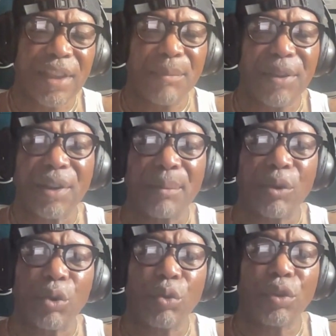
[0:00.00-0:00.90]
get me
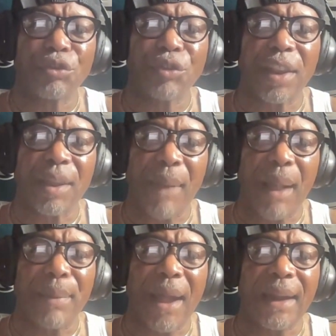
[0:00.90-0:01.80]
something cool to drink in
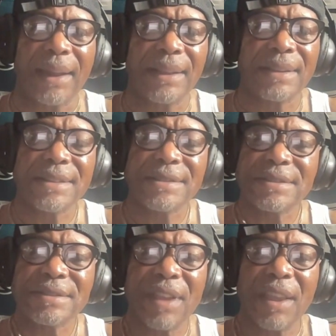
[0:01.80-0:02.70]
my body.
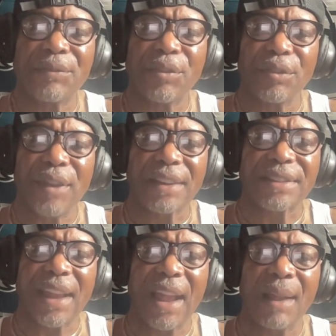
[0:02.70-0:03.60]
Until
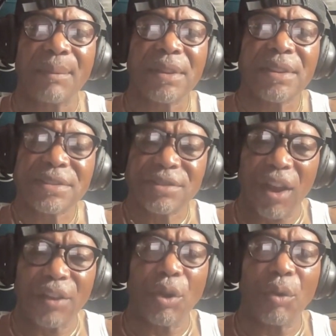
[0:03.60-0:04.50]
next time,
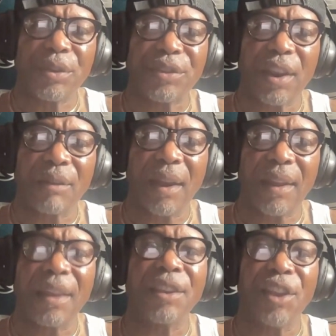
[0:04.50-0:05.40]
y'all know what we say
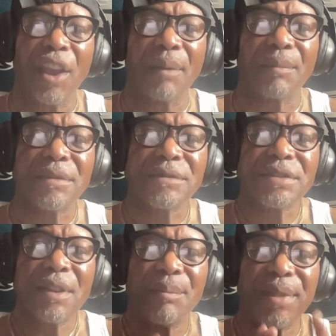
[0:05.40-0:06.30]
around here. Yep.
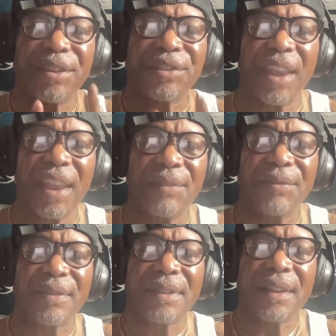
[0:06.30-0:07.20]
Be
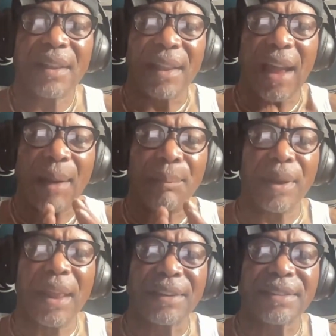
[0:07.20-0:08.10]
safe. God
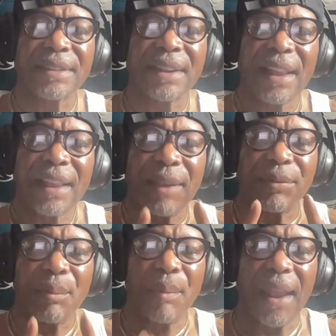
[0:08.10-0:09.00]
bless.
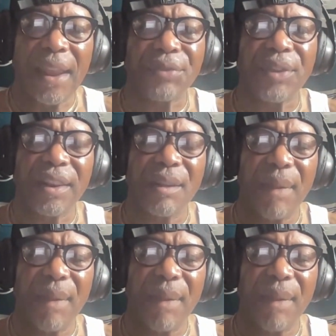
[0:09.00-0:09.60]
Keep the main thing,